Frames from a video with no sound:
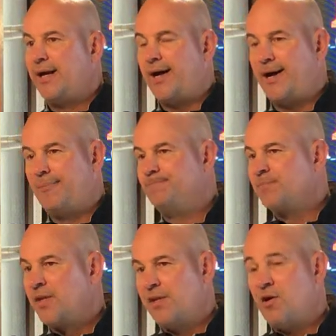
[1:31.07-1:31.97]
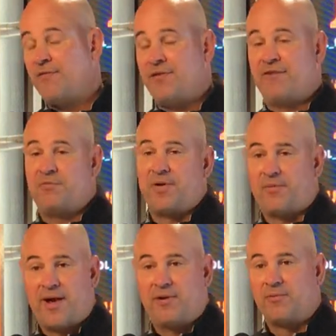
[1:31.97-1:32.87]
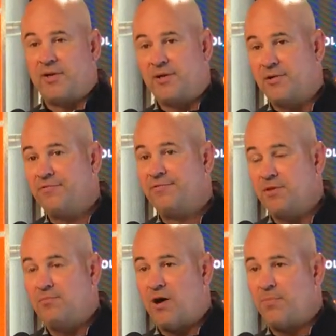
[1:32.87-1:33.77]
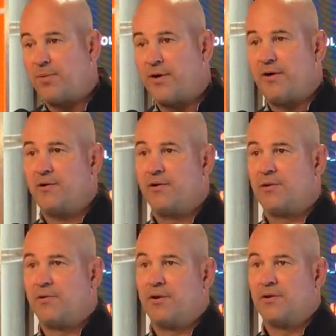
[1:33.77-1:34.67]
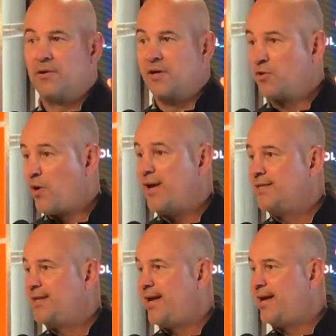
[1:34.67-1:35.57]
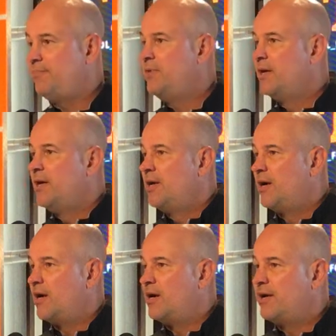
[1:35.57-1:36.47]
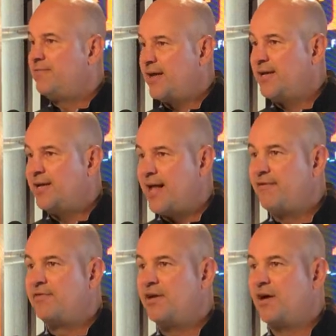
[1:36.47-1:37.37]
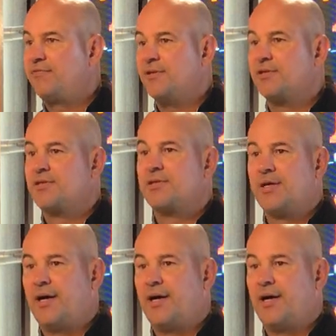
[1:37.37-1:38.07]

You know, I've never been around a really good football player or a great team if they didn't have toughness.